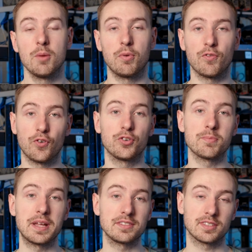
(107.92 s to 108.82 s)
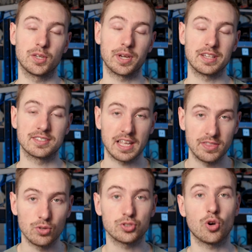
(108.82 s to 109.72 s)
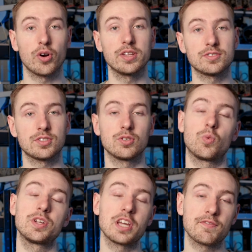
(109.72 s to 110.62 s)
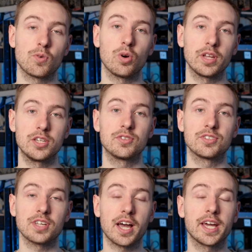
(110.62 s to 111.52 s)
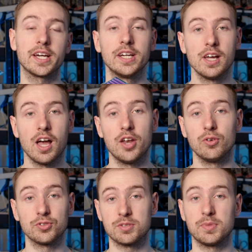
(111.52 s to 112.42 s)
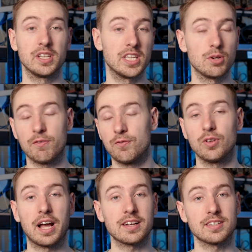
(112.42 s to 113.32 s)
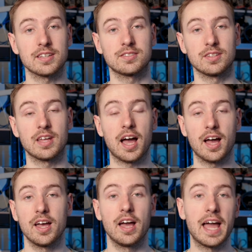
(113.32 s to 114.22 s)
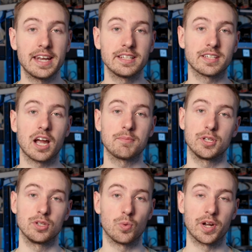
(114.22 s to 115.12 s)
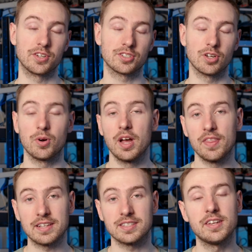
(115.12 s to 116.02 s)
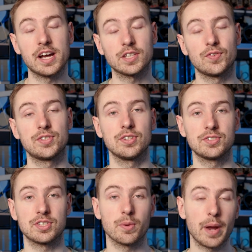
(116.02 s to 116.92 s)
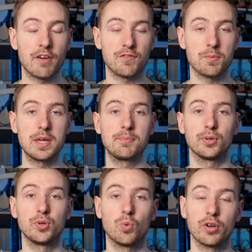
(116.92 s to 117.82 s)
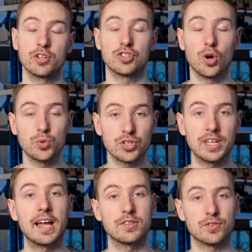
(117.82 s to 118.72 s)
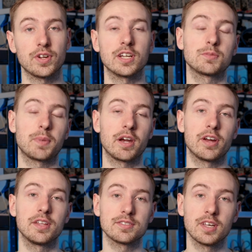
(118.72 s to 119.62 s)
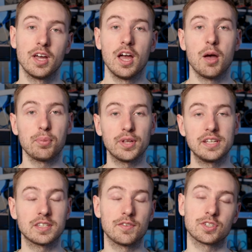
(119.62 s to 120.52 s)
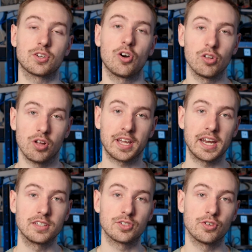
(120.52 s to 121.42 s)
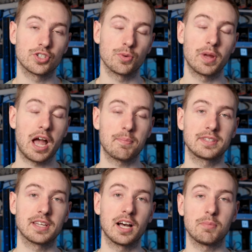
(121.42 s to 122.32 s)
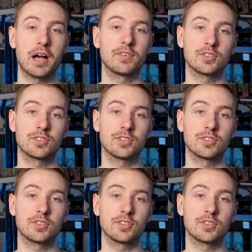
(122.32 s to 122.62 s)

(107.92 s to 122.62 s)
but fundamentally we can send those coins to whichever wallet you desire, and ultimately you have full access to that at any time that you wish. So that's a nice facility that we have for people who want a totally hands-free experience. Please give us a call or get in touch, and we're happy to help have a